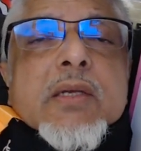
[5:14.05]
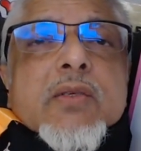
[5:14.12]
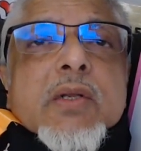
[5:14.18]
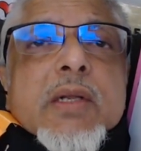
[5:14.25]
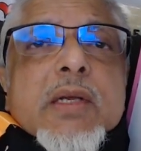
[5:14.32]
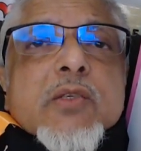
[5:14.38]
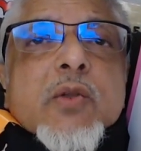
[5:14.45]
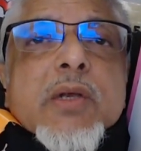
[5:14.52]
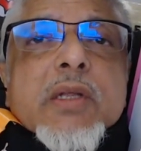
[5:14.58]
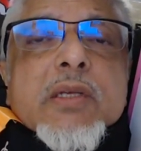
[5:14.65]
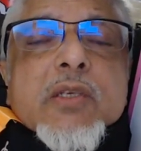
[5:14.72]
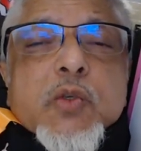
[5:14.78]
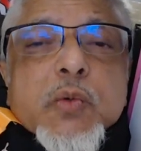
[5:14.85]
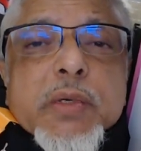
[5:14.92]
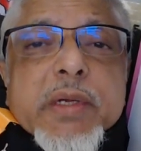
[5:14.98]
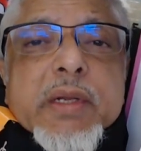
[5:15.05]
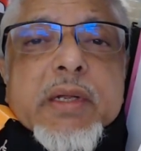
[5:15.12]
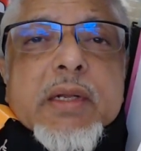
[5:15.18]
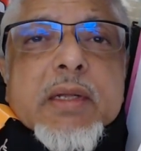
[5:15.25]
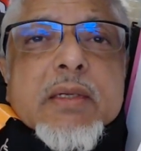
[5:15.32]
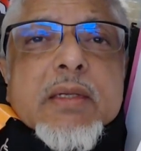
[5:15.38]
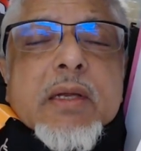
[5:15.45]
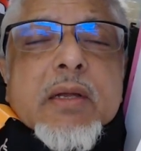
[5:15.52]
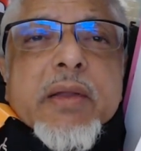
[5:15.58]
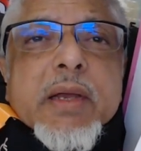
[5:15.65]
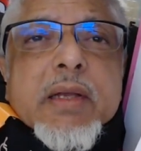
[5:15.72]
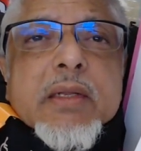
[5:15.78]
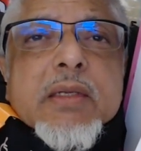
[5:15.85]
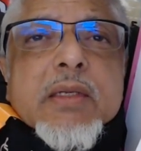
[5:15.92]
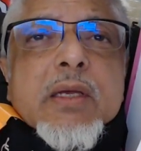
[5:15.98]
So let's look at the sure
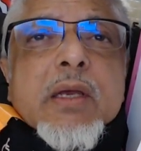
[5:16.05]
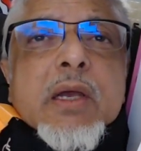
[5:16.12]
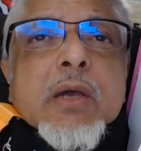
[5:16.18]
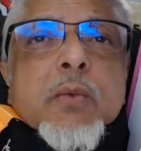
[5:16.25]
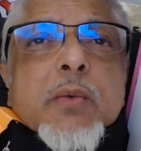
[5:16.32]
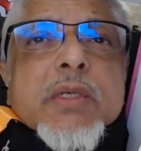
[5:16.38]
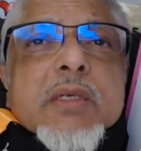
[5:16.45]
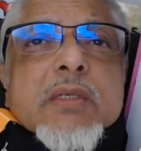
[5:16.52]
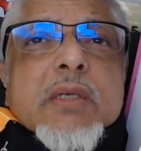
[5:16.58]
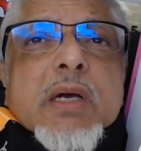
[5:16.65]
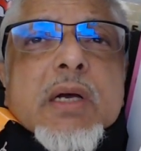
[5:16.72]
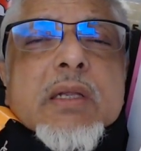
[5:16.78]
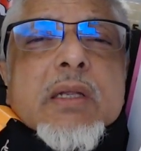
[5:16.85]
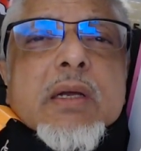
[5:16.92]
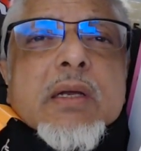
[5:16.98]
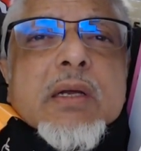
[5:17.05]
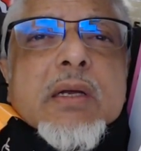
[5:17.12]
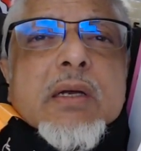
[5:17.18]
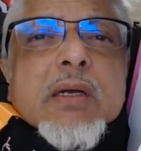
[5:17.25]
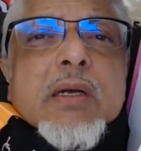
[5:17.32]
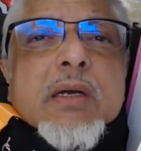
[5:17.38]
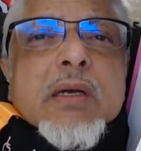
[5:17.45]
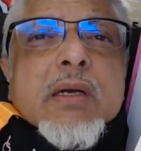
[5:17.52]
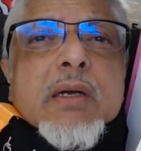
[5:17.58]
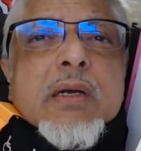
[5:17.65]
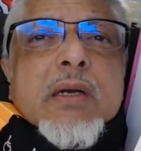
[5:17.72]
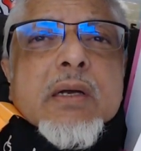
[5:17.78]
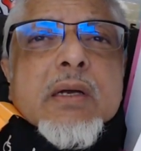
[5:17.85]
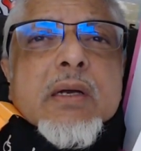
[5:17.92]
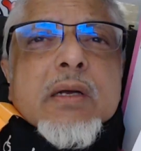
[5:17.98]
reality, which is
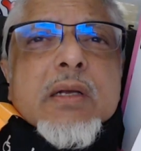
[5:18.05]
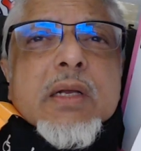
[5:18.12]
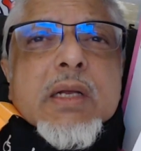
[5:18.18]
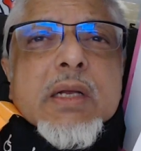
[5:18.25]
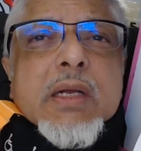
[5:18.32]
Al-Haqqa.